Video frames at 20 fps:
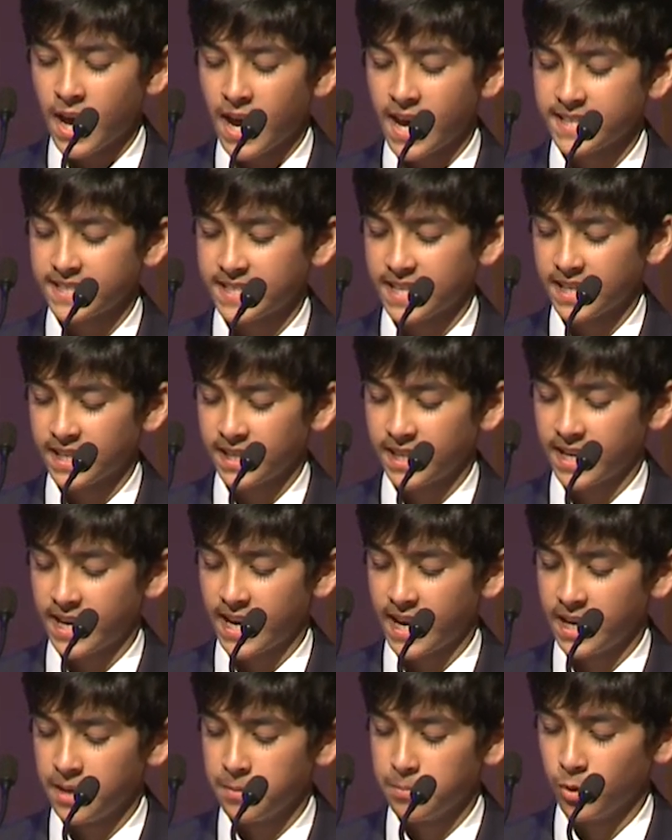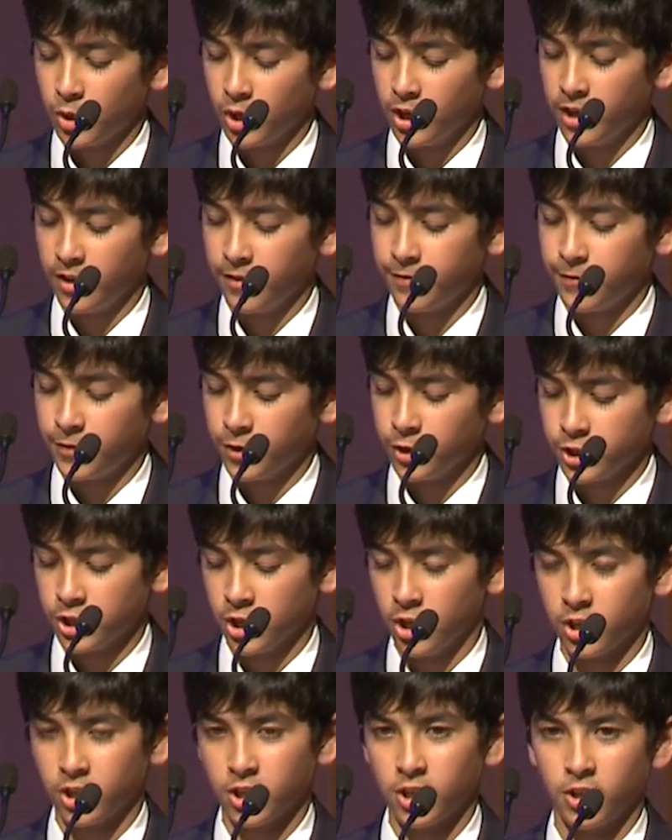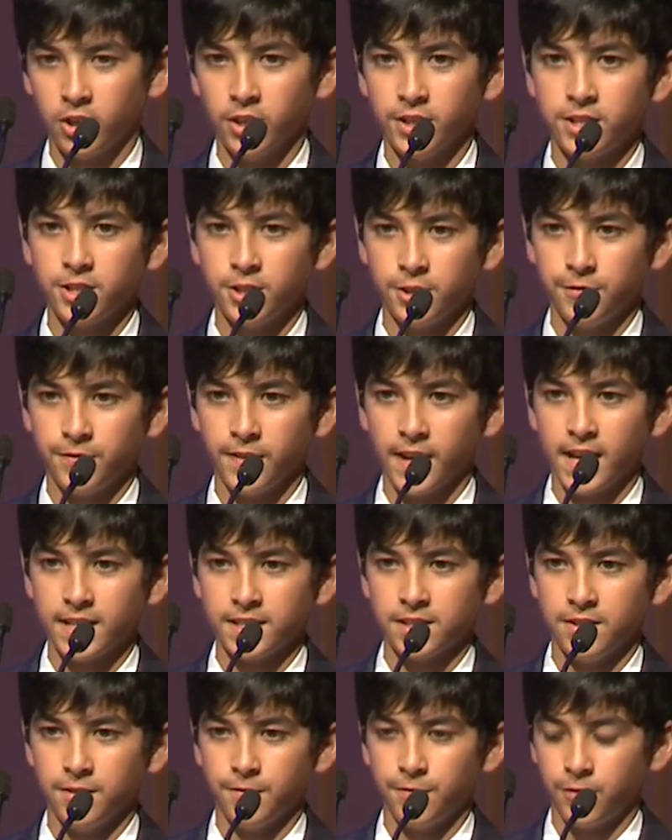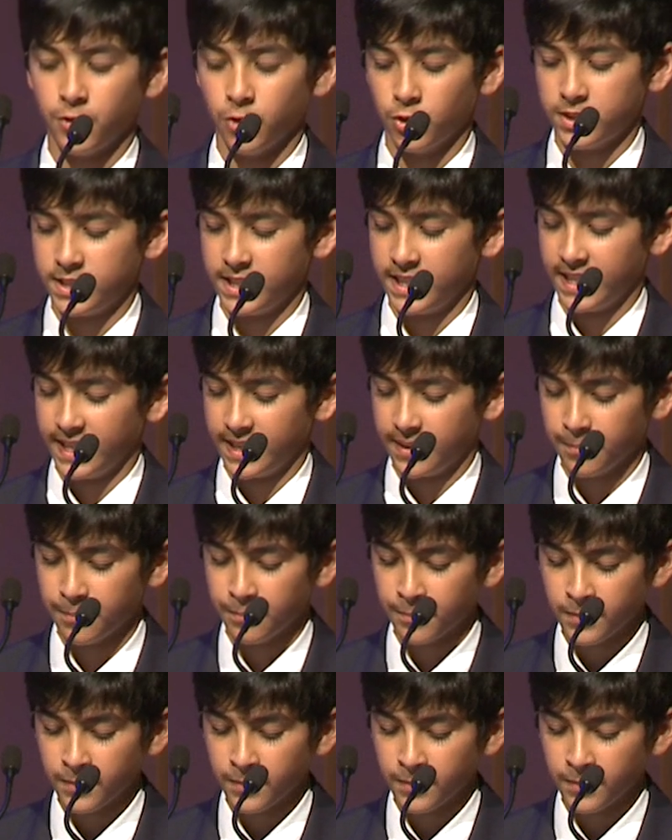as the head boy for John Collett 2014.